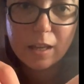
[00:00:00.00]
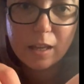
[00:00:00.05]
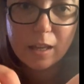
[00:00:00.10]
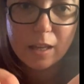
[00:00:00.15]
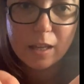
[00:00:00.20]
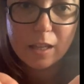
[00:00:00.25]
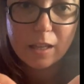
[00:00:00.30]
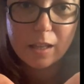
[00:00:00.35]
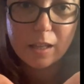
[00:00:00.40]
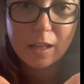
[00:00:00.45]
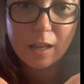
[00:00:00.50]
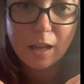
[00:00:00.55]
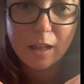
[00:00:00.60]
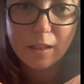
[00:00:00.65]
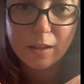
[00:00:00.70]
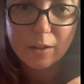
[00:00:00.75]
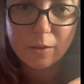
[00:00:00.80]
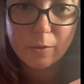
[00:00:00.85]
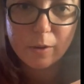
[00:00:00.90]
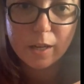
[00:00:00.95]
and the
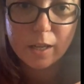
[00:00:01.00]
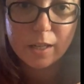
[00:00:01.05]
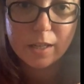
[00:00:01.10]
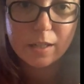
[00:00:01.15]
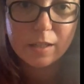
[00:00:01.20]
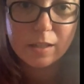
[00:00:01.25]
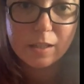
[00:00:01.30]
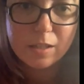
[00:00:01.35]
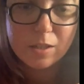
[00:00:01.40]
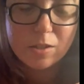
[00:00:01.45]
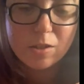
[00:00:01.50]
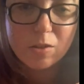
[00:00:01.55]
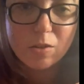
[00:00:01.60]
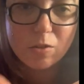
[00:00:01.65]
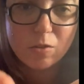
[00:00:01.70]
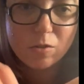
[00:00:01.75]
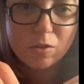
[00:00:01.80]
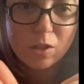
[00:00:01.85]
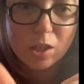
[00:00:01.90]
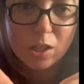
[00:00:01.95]
other one. And these are
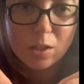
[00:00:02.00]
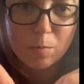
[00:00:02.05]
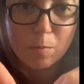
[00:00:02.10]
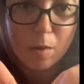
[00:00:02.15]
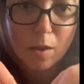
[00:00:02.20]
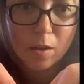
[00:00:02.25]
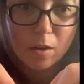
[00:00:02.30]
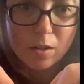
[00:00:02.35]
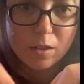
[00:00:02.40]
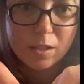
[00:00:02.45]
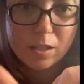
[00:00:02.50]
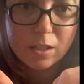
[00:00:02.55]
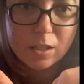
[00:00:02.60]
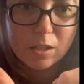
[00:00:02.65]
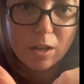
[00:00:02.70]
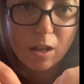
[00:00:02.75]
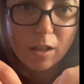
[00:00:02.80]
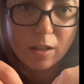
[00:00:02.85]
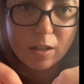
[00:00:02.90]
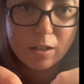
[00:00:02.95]
those Good Mother
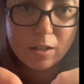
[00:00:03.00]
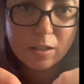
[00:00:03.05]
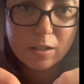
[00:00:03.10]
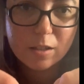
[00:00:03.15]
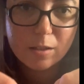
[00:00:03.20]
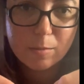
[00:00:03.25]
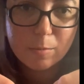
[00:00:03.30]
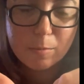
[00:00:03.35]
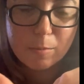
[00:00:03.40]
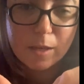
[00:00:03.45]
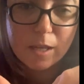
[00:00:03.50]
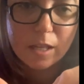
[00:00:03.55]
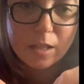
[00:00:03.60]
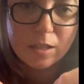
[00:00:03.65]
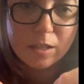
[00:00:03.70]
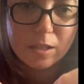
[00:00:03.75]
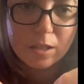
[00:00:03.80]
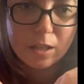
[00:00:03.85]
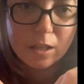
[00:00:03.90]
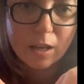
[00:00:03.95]
Stallard
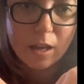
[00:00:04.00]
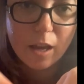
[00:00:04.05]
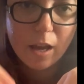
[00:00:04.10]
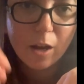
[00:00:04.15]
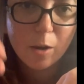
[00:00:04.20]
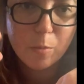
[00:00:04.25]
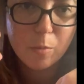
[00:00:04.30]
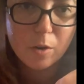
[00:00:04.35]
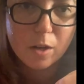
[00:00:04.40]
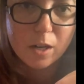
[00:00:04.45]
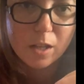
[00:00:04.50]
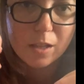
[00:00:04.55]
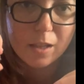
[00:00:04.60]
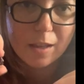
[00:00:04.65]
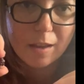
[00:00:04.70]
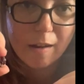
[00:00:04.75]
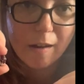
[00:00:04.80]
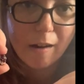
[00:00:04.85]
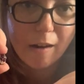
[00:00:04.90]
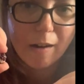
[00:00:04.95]
beans. Look at how pretty
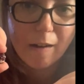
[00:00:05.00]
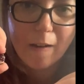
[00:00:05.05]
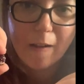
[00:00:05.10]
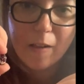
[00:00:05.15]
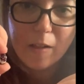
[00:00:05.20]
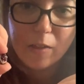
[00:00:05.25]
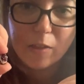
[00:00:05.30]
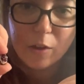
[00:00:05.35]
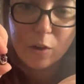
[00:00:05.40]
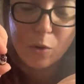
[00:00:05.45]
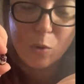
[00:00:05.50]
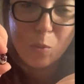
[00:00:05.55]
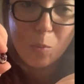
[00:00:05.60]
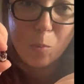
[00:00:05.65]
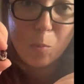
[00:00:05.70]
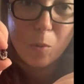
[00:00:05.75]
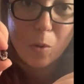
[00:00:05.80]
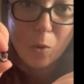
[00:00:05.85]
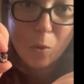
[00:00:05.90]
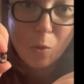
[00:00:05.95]
they are. They're
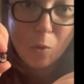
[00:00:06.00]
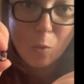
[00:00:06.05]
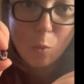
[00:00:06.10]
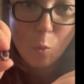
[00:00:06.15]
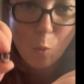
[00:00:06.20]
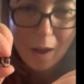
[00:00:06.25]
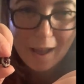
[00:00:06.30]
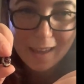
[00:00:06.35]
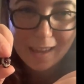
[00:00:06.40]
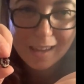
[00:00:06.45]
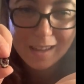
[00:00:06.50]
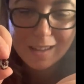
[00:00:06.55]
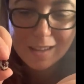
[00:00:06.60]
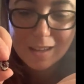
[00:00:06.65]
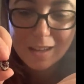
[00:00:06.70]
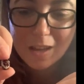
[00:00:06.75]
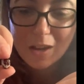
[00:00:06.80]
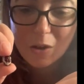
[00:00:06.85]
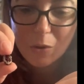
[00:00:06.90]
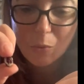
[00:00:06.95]
white
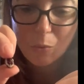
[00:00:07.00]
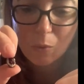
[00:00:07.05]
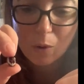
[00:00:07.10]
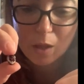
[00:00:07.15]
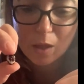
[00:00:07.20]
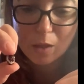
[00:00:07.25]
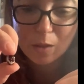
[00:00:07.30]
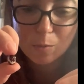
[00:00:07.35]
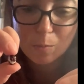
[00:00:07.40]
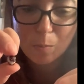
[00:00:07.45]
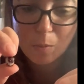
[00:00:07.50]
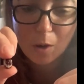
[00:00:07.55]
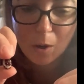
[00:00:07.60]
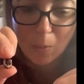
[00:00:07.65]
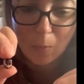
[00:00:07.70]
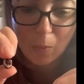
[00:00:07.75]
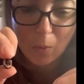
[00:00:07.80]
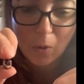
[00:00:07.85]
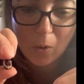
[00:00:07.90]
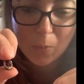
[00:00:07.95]
with
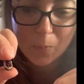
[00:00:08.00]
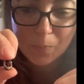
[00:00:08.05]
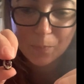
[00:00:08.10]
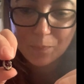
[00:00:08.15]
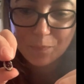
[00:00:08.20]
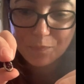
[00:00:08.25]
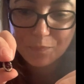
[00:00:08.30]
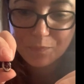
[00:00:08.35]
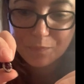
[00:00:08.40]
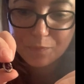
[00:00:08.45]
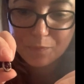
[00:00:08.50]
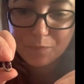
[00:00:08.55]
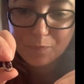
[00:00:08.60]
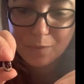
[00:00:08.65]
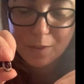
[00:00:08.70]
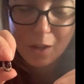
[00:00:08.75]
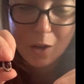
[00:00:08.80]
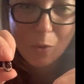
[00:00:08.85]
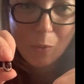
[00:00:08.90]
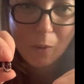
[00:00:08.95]
purple.
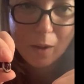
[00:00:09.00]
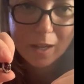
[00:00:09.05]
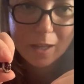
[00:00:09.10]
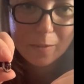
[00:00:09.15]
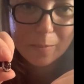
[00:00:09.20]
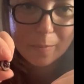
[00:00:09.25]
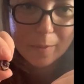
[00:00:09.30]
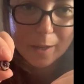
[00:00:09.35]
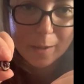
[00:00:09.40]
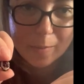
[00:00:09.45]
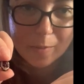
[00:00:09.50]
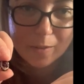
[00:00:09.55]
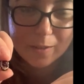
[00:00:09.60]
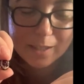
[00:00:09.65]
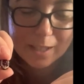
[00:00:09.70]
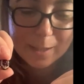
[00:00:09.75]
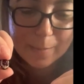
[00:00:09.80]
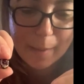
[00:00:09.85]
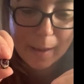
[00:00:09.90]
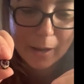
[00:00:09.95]
White and
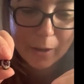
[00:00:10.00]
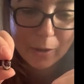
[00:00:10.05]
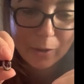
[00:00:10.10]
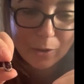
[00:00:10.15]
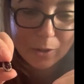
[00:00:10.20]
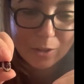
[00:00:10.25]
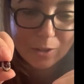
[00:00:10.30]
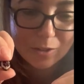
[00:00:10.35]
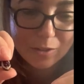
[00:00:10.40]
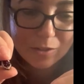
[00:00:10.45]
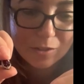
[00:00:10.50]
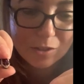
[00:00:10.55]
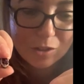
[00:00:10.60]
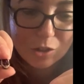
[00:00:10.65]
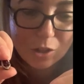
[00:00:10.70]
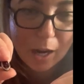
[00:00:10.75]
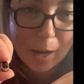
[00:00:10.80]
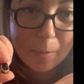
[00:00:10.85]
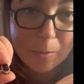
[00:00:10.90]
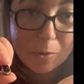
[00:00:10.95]
purple, speckled,
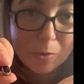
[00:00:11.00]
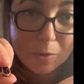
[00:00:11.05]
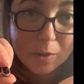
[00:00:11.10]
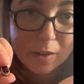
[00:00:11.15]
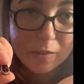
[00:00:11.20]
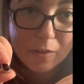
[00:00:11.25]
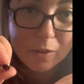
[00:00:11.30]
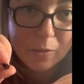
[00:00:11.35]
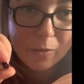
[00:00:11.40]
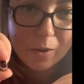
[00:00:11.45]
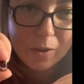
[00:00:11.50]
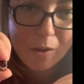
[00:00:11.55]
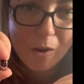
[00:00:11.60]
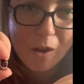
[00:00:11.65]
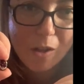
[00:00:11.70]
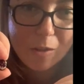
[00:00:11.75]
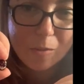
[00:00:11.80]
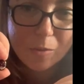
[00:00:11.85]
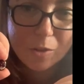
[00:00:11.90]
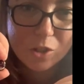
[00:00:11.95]
striped, whatever you want to
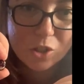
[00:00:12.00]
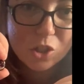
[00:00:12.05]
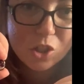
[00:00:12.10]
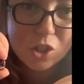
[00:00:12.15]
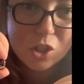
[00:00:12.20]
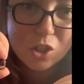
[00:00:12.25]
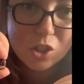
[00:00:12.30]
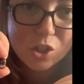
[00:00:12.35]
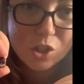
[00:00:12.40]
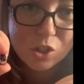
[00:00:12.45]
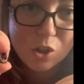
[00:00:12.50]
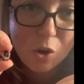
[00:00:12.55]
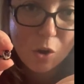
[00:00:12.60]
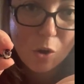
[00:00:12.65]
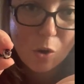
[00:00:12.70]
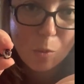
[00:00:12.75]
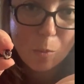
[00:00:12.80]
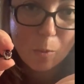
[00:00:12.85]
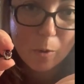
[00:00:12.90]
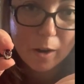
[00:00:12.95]
call them. They're just
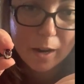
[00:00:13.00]
so